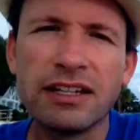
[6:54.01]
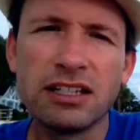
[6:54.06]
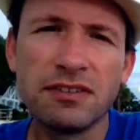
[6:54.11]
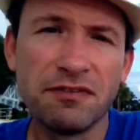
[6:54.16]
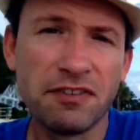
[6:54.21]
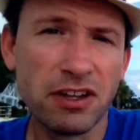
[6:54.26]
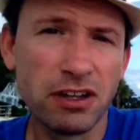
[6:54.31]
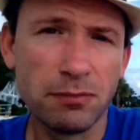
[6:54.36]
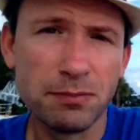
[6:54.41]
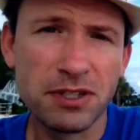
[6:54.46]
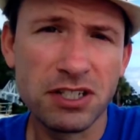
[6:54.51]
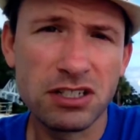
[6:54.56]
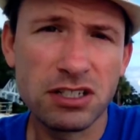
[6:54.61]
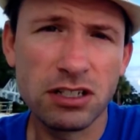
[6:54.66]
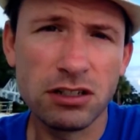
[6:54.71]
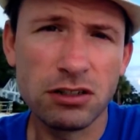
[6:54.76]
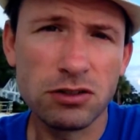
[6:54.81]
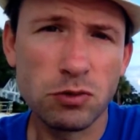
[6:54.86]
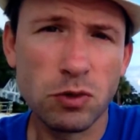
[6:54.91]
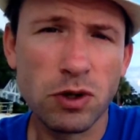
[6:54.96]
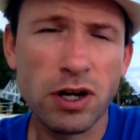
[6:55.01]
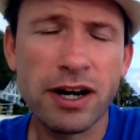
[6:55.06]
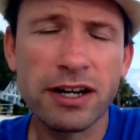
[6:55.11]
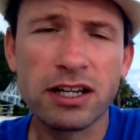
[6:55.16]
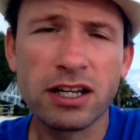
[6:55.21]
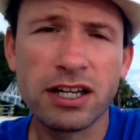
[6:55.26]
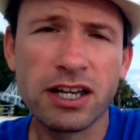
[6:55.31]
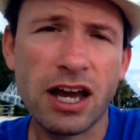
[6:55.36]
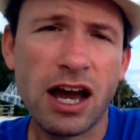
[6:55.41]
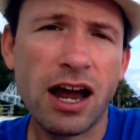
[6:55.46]
developed the skills where I
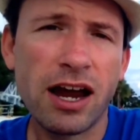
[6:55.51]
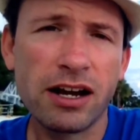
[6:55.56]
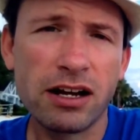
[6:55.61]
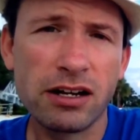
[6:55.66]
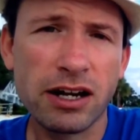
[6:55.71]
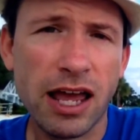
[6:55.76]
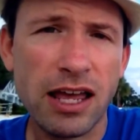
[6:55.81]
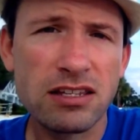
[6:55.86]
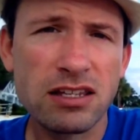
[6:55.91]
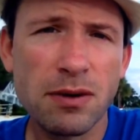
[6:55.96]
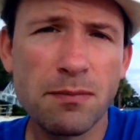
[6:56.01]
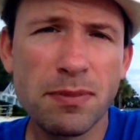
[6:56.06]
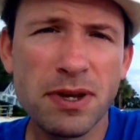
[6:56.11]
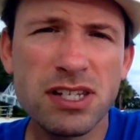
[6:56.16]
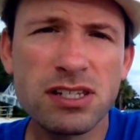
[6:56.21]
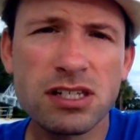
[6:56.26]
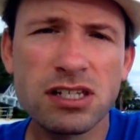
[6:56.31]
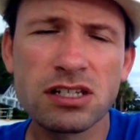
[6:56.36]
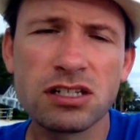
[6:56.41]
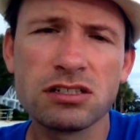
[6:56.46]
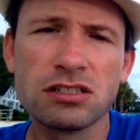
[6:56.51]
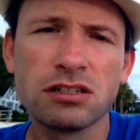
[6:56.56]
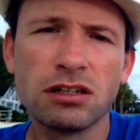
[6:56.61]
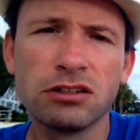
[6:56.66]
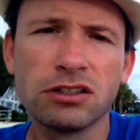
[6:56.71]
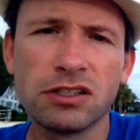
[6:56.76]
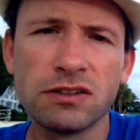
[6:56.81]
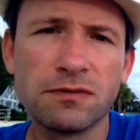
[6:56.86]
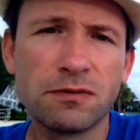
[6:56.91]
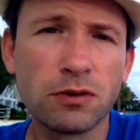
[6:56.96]
could get hired as a business
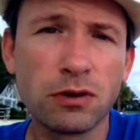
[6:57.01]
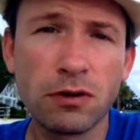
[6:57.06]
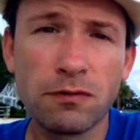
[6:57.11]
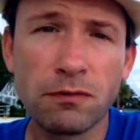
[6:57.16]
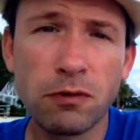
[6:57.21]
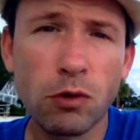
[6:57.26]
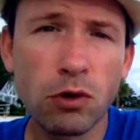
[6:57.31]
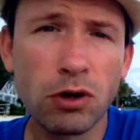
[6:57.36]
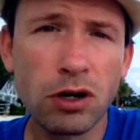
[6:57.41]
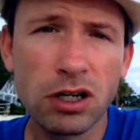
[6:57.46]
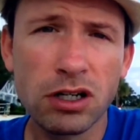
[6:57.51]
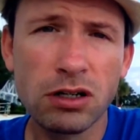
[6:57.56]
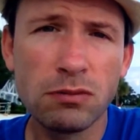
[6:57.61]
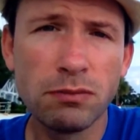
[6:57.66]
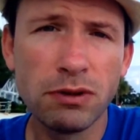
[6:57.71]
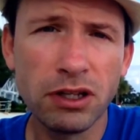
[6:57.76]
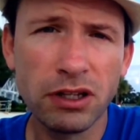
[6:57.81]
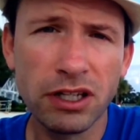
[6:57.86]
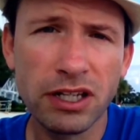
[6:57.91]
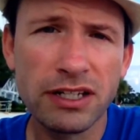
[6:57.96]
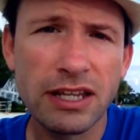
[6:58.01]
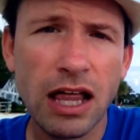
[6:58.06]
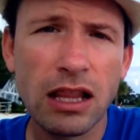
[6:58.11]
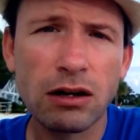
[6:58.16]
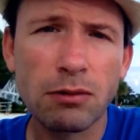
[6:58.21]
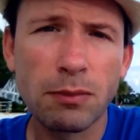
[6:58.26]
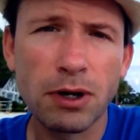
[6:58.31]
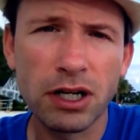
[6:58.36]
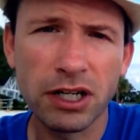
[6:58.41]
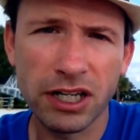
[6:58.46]
consultant for a $400 million
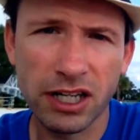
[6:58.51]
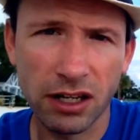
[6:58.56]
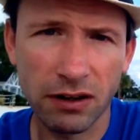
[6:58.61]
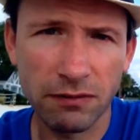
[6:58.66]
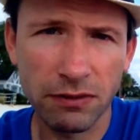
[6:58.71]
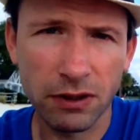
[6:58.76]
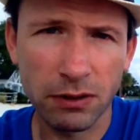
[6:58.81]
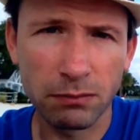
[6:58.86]
marketing firm